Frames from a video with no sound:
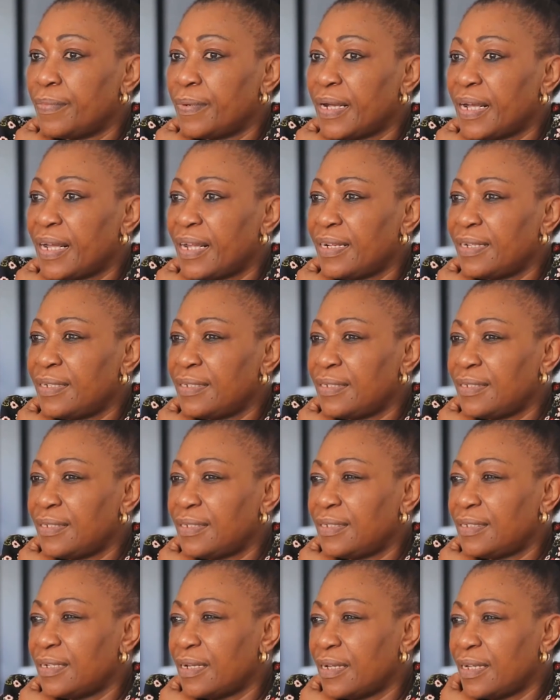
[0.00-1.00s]
And
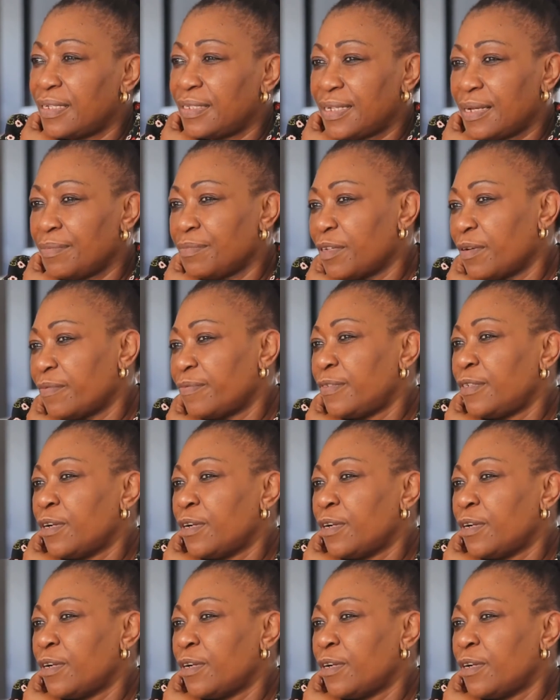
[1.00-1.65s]
in terms of